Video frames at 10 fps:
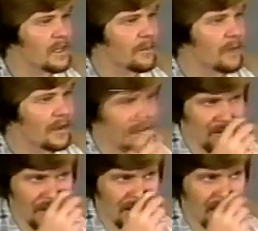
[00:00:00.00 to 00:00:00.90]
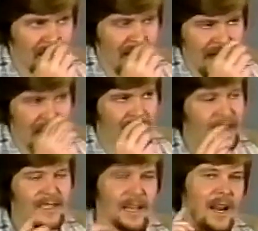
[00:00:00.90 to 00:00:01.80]
as a picture. And
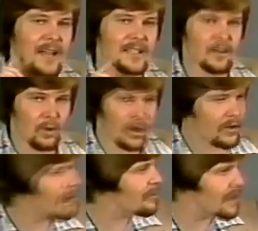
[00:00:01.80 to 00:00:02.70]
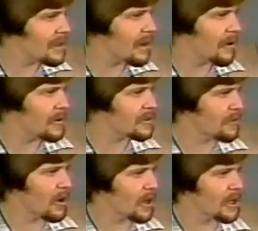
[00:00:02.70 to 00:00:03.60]
I said, I said, well, okay, be encouraged
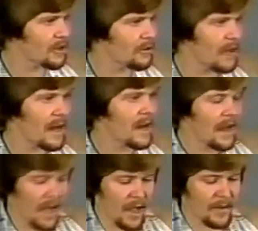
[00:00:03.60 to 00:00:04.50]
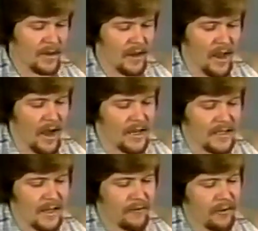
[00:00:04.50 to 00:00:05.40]
if God can do that. I mean, I
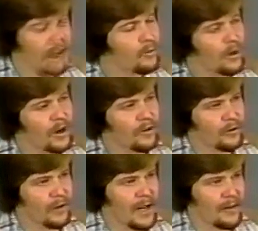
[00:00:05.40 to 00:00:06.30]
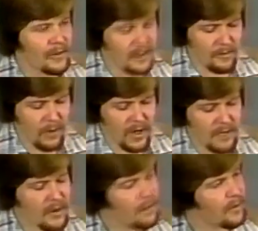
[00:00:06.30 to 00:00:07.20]
said, faith worketh through love. It's
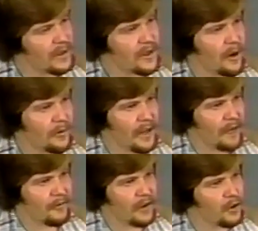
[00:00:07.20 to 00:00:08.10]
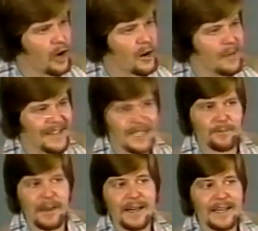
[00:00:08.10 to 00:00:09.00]
impossible to please God without faith. You've got to be
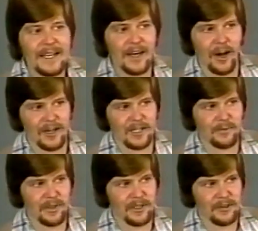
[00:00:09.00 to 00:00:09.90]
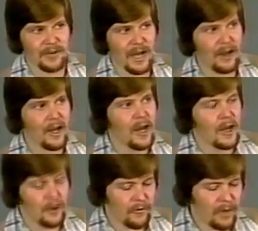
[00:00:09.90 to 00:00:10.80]
expecting God to speak to you. Now,
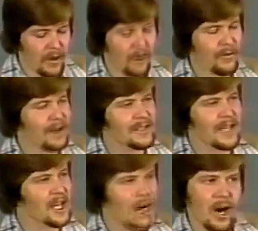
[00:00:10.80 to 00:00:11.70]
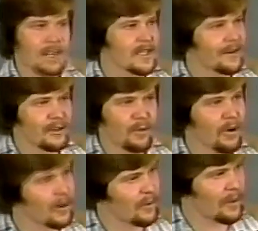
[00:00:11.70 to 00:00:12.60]
you've been going around saying, God has never
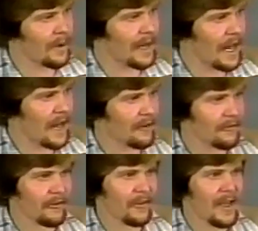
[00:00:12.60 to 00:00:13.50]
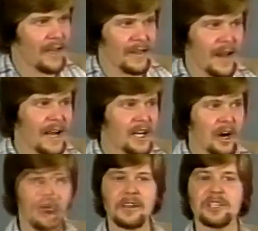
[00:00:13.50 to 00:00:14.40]
spoken to me in my life. Then I
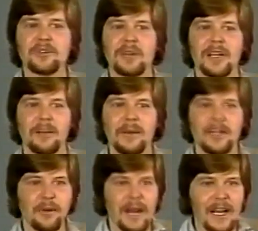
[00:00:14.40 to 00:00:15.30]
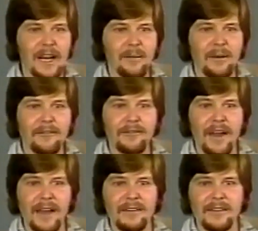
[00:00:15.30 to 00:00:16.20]
encouraged you a little bit. You had a little bit of
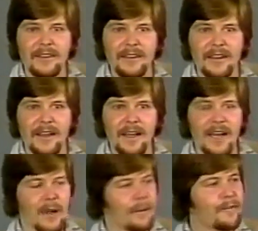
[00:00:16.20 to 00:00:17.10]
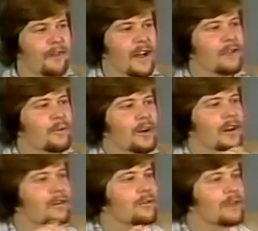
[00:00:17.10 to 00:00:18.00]
faith. But faith
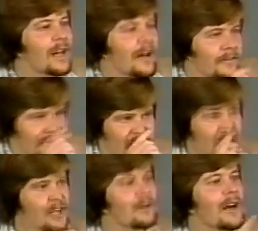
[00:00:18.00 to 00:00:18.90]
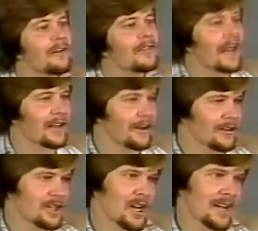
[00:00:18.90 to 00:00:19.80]
worketh through love. You see, you loved that little
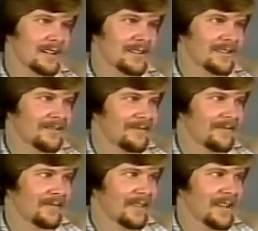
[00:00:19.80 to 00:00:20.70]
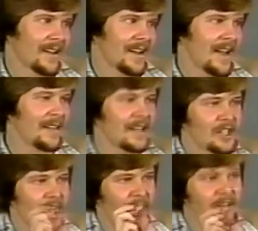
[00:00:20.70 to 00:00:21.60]
child. And that
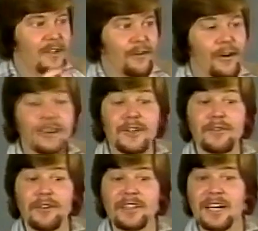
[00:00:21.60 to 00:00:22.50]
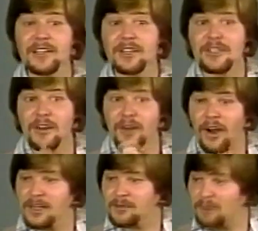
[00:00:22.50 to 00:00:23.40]
child was the focus of your attention. So
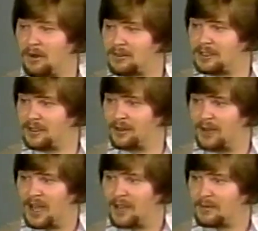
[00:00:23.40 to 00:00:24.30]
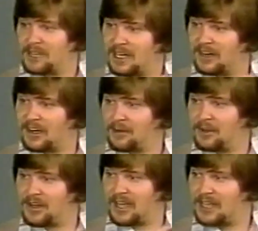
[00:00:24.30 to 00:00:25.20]
God spoke to you. There was clear
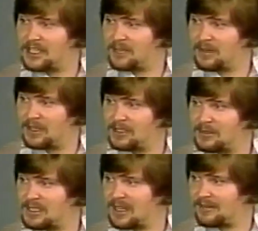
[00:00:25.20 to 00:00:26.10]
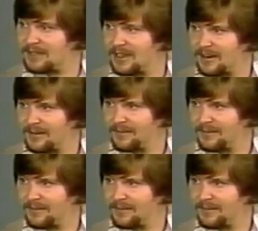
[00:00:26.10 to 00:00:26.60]
communication because there was love there.